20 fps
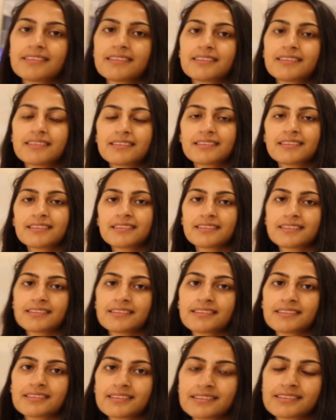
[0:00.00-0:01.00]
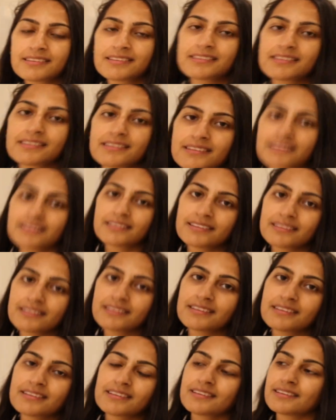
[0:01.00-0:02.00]

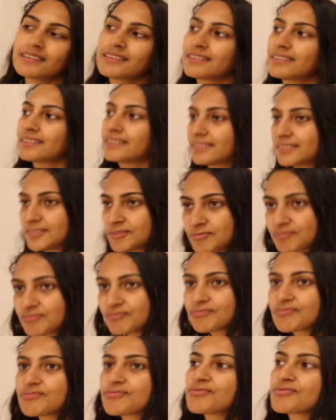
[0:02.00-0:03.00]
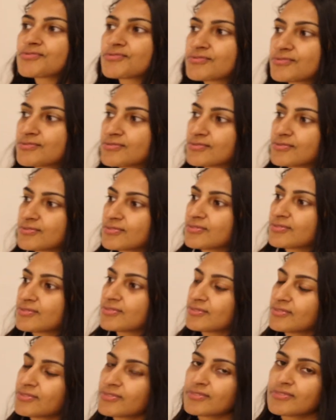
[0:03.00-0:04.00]

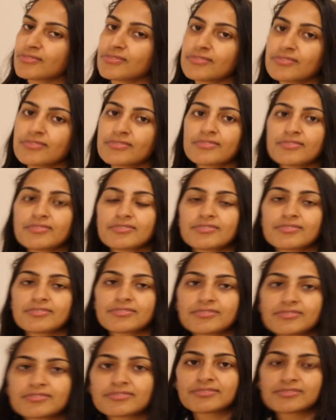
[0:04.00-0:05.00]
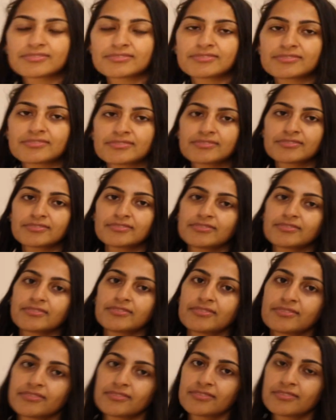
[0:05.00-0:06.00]

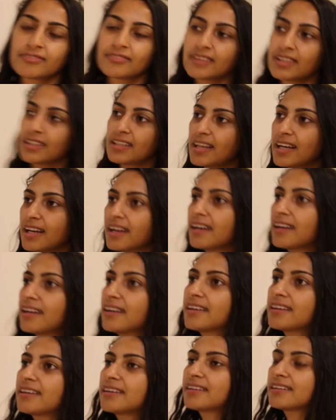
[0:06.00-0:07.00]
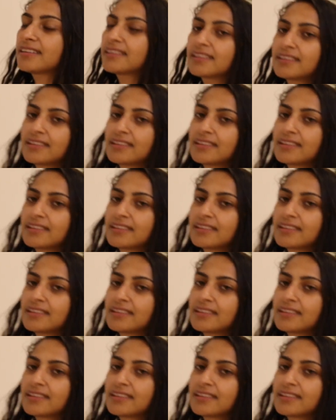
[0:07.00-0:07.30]
[no speech]